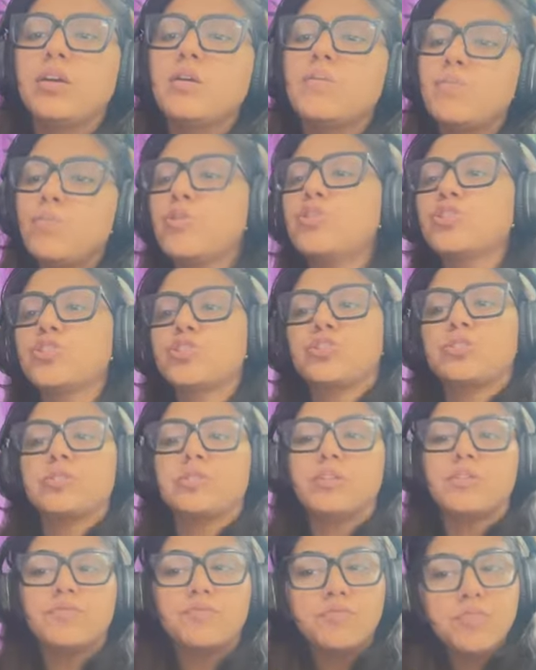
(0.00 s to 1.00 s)
pushed
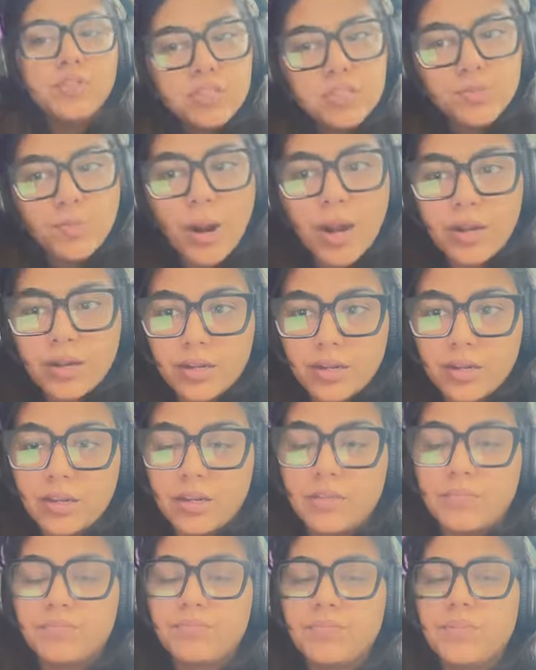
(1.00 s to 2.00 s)
the first
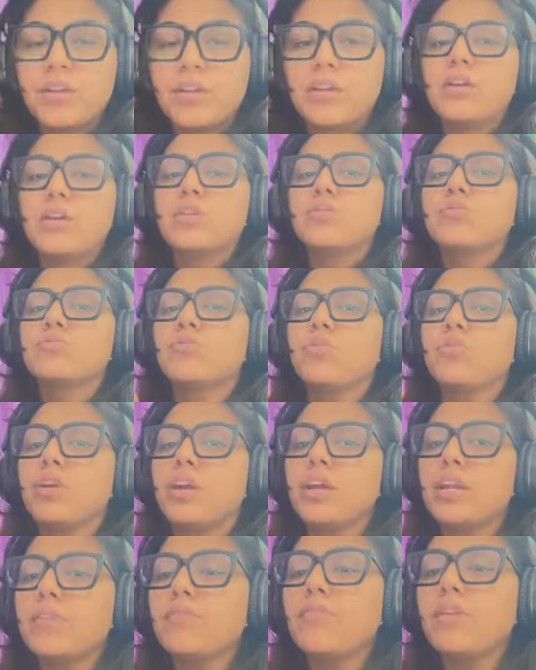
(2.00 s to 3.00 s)
particle, so
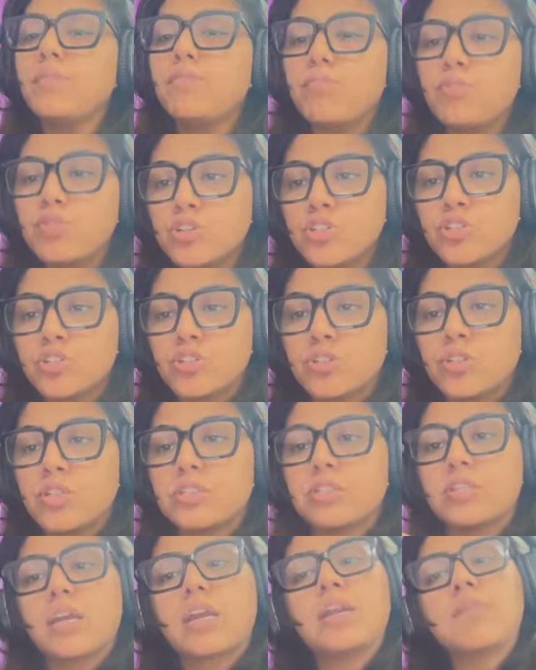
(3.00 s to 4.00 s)
it will push the
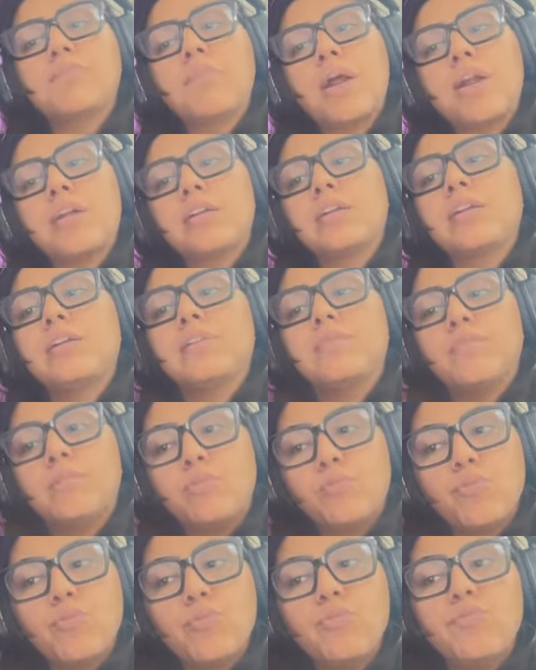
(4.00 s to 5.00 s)
second particle, it will
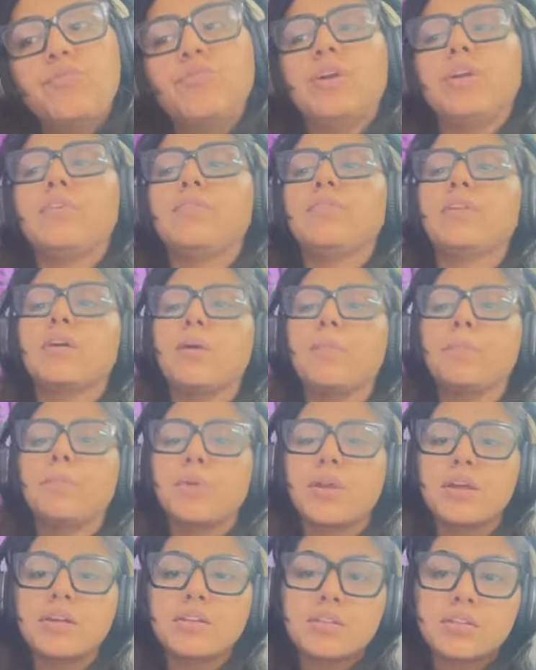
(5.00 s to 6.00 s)
move, it will
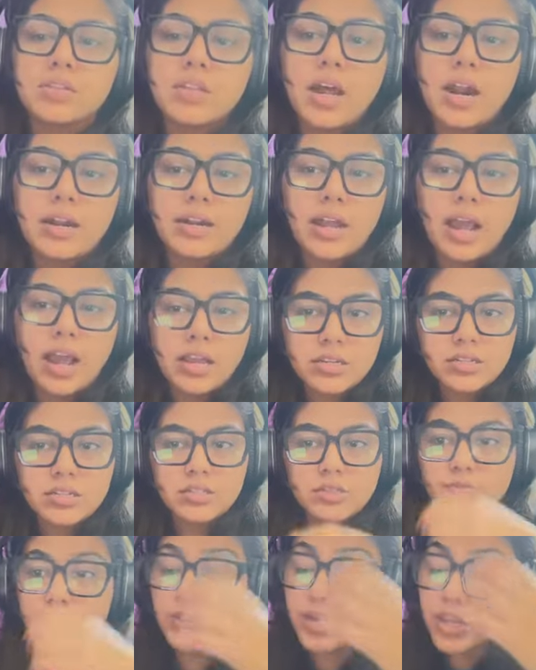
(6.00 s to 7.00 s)
compress the
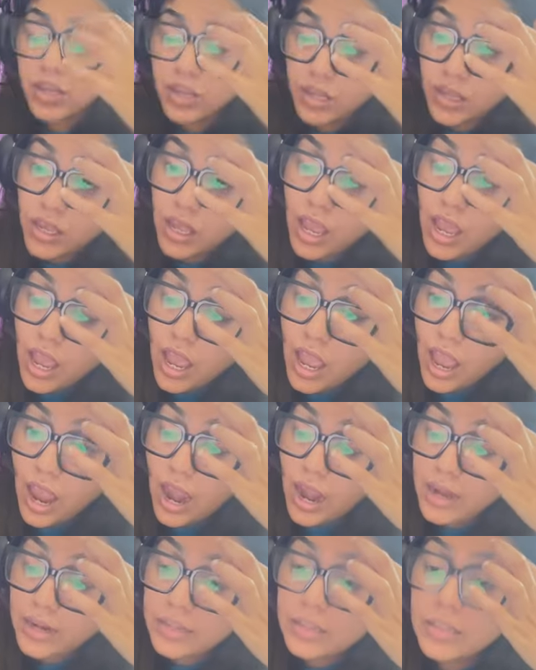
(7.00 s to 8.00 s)
attached spring,
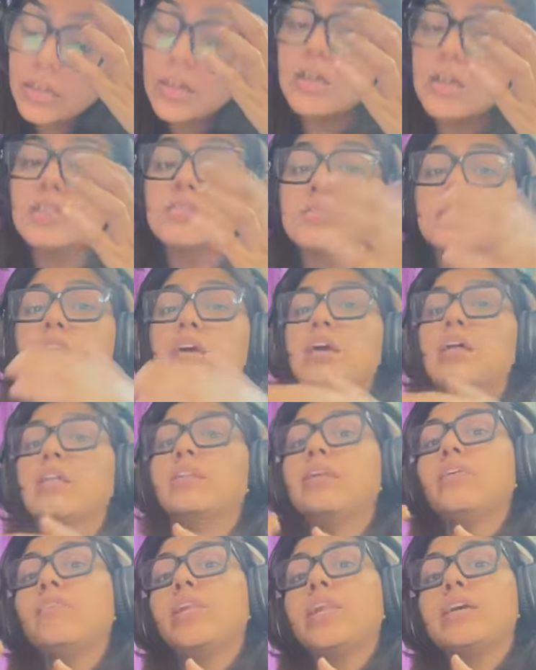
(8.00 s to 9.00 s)
and thus
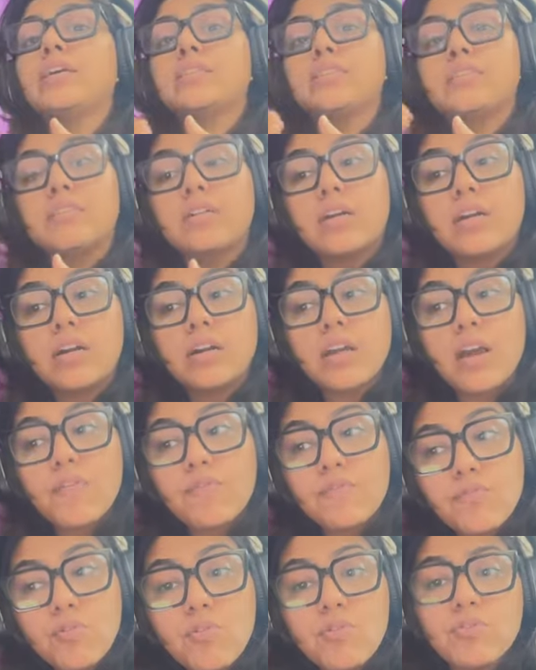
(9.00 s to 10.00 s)
they will exert a
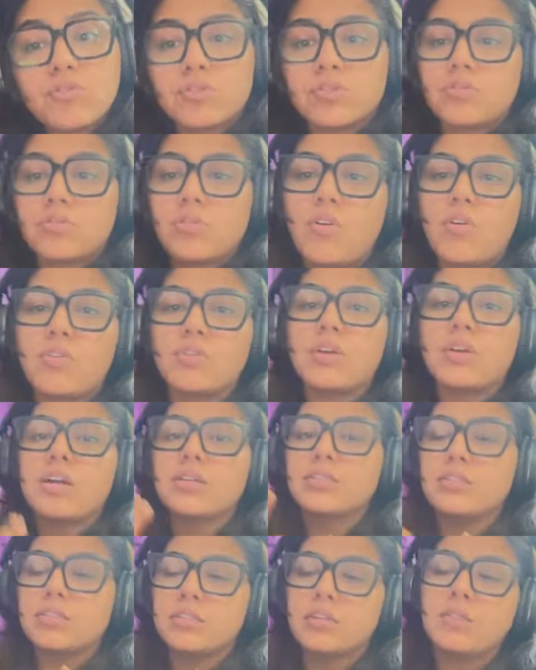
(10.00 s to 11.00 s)
force on the
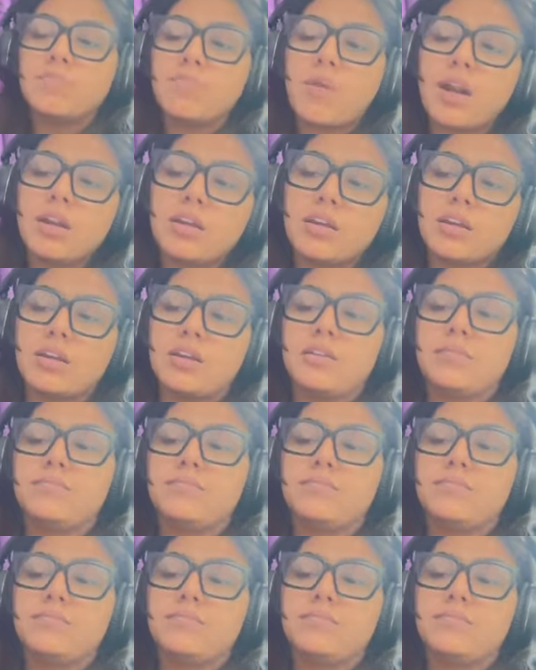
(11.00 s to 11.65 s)
adjacent particle,